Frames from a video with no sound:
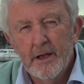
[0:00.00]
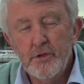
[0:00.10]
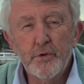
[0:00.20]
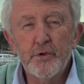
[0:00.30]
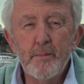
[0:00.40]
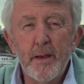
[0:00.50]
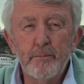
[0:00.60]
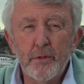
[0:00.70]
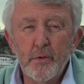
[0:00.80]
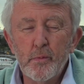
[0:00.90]
And you
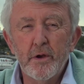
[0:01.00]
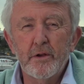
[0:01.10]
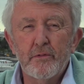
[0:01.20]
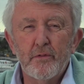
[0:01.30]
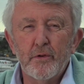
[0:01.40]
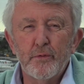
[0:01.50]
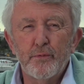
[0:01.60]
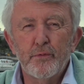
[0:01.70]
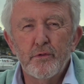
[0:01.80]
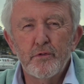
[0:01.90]
remember the words
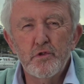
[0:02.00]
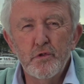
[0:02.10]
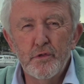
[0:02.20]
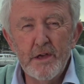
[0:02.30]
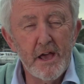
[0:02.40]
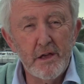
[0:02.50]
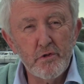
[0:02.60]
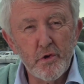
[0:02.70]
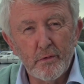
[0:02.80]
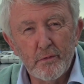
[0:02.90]
of the
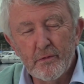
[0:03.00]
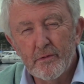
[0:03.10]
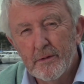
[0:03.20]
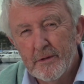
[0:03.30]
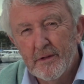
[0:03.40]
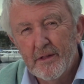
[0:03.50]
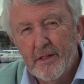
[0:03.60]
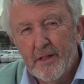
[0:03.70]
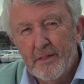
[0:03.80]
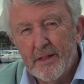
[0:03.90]
angels
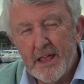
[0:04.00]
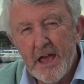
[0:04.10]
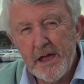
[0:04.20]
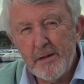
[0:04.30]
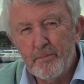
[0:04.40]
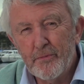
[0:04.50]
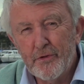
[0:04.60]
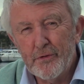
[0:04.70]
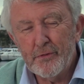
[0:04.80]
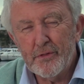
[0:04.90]
that came
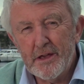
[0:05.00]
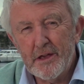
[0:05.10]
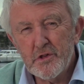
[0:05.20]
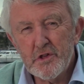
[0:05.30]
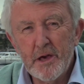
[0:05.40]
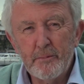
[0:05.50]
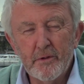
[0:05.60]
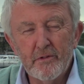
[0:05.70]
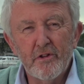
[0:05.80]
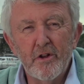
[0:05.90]
to the
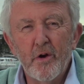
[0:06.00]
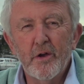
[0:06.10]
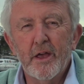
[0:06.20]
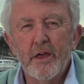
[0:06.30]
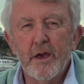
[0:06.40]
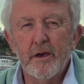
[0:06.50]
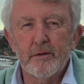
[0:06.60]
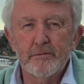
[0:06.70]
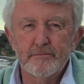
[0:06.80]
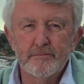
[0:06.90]
shepherds long
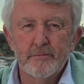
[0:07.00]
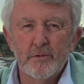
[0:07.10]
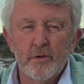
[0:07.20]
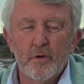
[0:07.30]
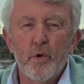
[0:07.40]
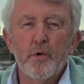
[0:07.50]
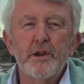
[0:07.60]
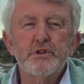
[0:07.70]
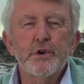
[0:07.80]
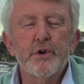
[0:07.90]
ago.
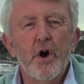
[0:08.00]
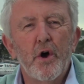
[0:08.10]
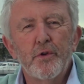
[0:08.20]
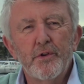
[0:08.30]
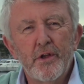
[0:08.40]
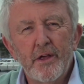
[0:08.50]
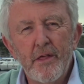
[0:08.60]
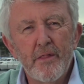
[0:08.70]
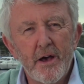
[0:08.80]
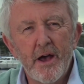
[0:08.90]
Glory to God
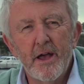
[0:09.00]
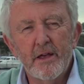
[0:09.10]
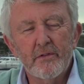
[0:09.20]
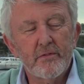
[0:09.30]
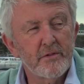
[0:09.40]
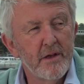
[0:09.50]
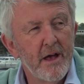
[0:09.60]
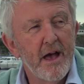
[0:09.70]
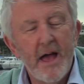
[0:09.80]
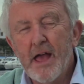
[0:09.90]
in the highest,
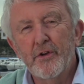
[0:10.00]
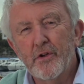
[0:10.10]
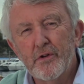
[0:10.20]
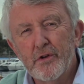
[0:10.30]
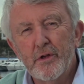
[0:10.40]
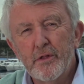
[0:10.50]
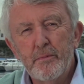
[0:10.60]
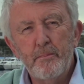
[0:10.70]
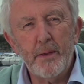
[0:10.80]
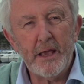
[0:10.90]
and on earth
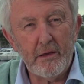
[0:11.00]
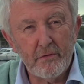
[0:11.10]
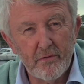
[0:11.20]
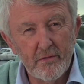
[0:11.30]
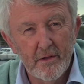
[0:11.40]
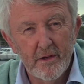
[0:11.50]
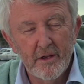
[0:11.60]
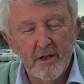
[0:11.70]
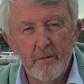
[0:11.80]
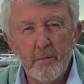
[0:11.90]
peace
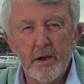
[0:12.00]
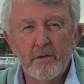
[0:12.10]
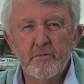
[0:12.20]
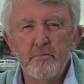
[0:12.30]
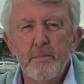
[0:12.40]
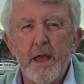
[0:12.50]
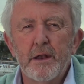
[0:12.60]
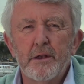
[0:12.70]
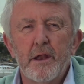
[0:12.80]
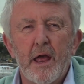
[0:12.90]
amongst
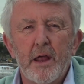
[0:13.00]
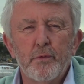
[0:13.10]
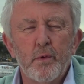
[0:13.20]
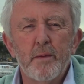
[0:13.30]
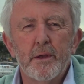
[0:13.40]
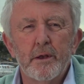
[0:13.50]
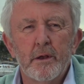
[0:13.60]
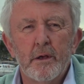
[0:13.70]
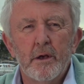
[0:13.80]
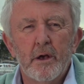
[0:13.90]
men and women
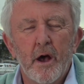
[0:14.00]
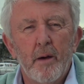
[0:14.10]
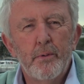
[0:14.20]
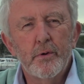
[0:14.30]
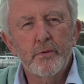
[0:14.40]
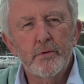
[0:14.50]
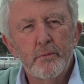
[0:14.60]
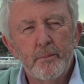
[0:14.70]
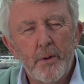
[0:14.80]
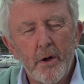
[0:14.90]
upon
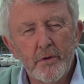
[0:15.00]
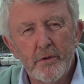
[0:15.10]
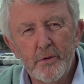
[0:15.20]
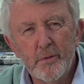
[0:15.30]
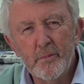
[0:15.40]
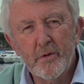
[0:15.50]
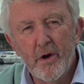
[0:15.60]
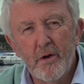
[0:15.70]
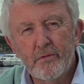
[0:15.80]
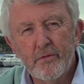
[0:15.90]
whom
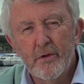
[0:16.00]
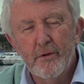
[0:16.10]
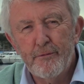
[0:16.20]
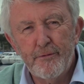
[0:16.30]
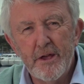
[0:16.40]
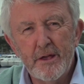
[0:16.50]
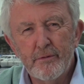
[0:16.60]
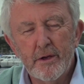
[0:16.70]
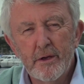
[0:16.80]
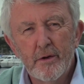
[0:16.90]
God's
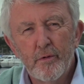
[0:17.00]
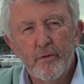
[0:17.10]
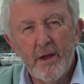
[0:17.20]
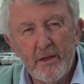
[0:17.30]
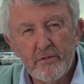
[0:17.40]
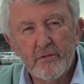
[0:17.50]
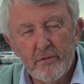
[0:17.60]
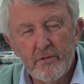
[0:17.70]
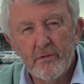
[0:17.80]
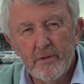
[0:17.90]
favor
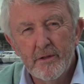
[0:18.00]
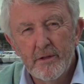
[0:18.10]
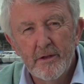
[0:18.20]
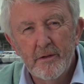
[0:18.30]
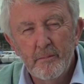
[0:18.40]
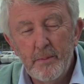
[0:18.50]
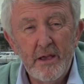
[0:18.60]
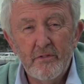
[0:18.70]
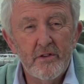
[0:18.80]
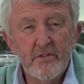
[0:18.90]
rests.
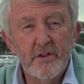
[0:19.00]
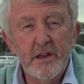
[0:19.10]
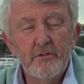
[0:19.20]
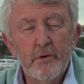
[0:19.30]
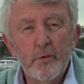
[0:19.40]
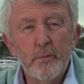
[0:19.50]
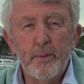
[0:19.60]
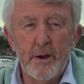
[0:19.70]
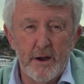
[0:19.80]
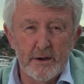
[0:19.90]
Peace is an integral
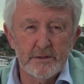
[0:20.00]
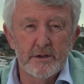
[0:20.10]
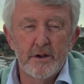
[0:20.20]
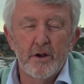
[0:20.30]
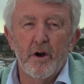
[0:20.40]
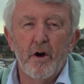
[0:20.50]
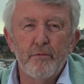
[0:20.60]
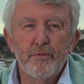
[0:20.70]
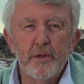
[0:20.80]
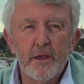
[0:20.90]
part
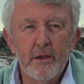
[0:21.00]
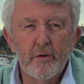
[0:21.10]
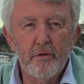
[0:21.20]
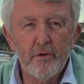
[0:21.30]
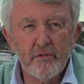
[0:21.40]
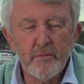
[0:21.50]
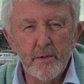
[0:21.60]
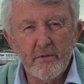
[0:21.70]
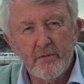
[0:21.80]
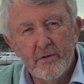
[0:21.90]
of the
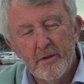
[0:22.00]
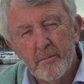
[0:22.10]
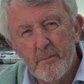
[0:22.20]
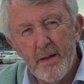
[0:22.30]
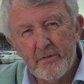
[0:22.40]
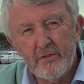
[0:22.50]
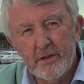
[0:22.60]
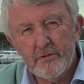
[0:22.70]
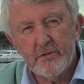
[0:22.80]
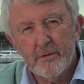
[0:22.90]
Christmas
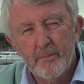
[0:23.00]
message.